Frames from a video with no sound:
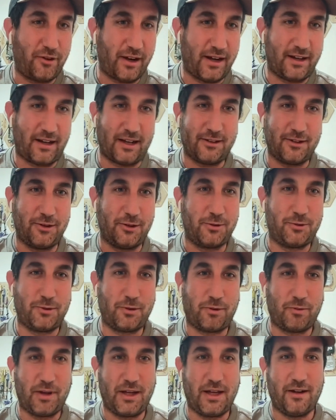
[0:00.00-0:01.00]
we did it for like, I
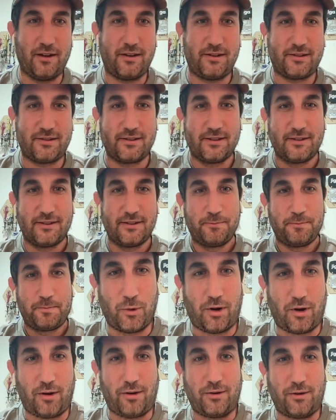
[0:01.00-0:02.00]
don't know, 2-3 years,
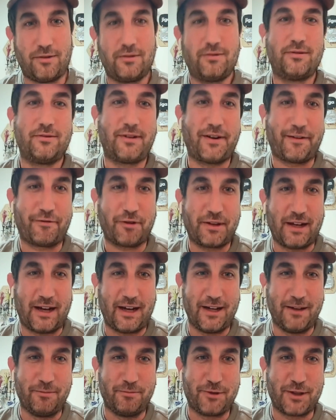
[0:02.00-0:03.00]
hitting the wall
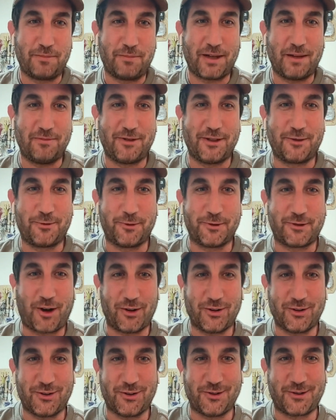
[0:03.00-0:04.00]
every time.
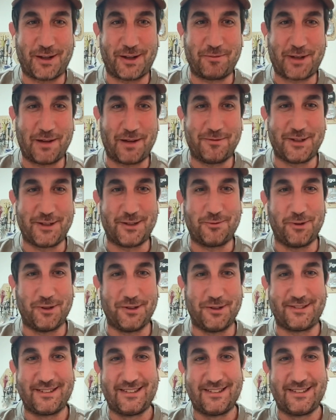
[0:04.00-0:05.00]
Sometimes it was harder.
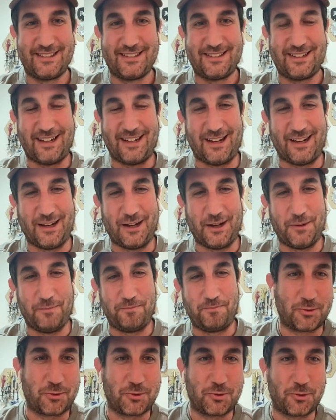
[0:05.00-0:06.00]
Sometimes it was
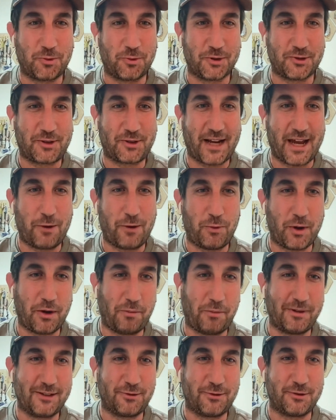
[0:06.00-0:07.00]

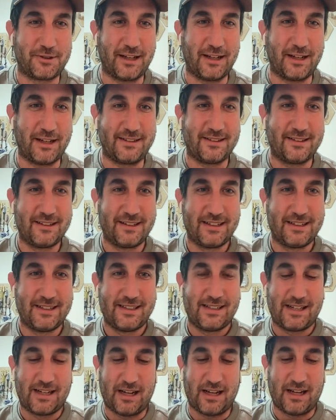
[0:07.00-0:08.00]
okay. We were able to sell
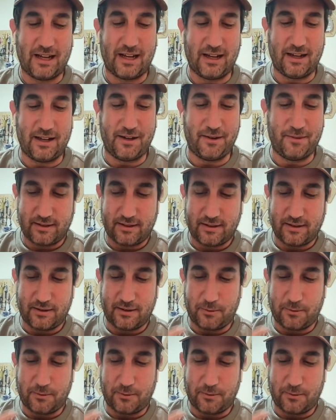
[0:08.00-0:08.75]
it. But